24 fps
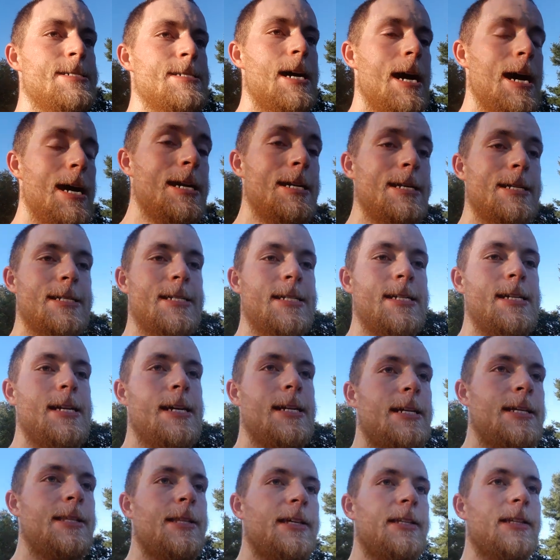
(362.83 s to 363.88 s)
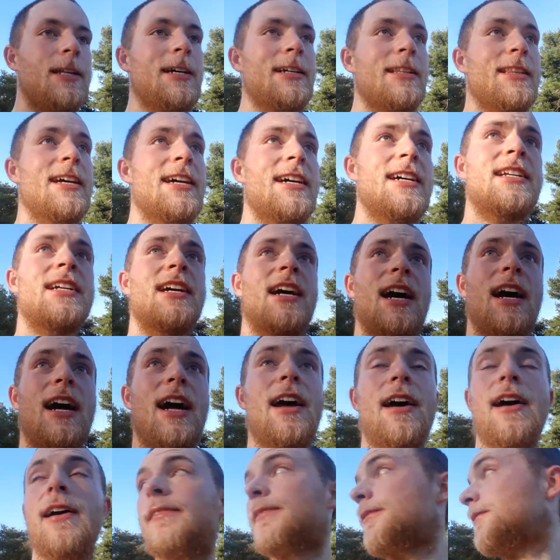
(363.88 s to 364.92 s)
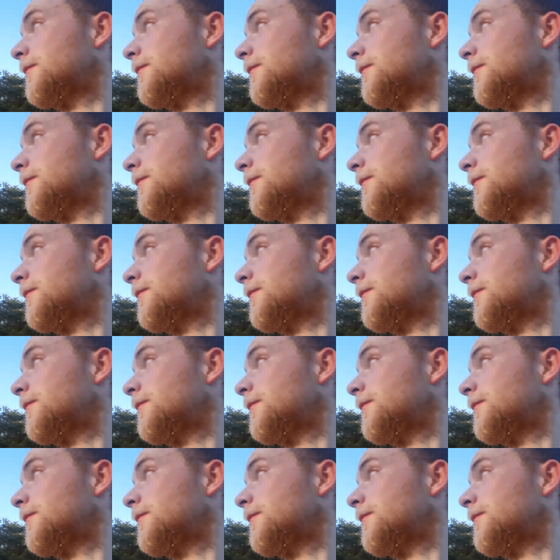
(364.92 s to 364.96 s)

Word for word: I didn't see anything like that. I,